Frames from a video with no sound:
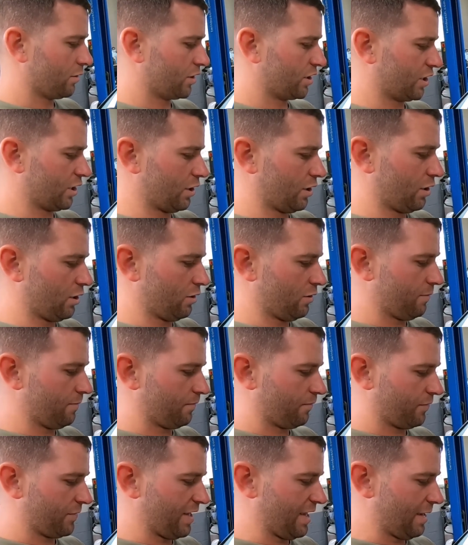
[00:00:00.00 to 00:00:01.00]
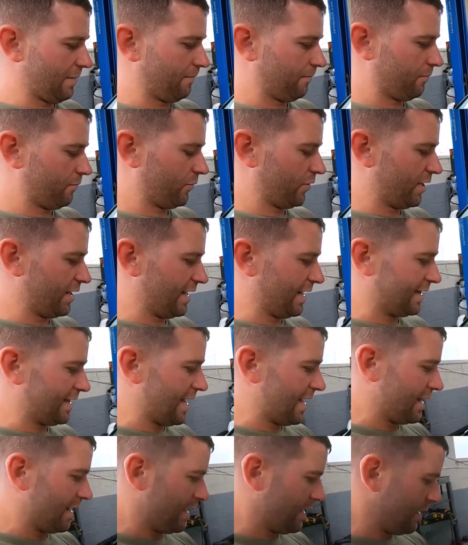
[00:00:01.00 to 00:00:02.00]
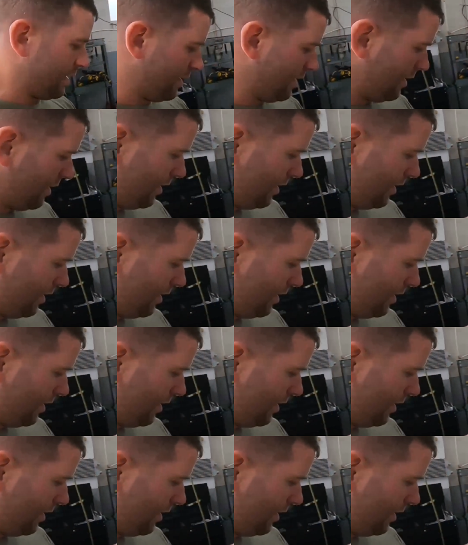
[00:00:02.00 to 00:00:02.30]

So yeah, I need to get that in,